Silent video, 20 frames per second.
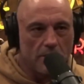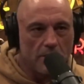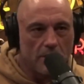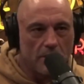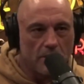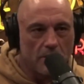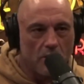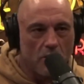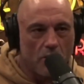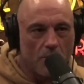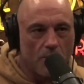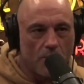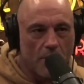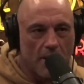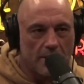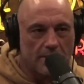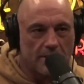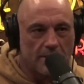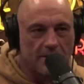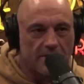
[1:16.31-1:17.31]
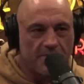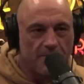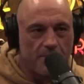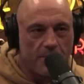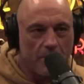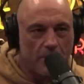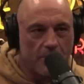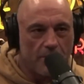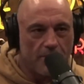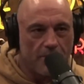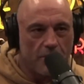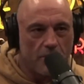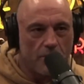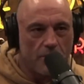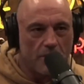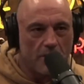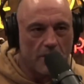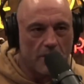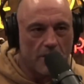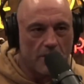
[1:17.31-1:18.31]
the the whole process of peer review
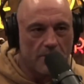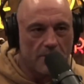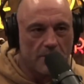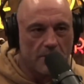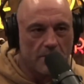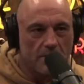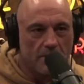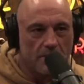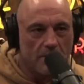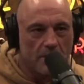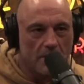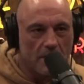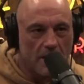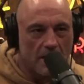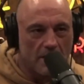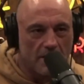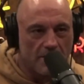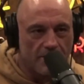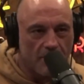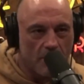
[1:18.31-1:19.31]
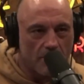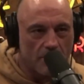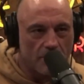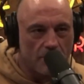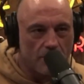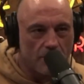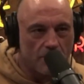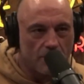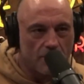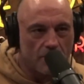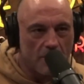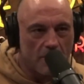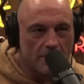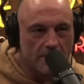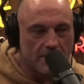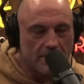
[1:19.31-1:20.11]
when it comes to a lot of these pharmaceutical drugs.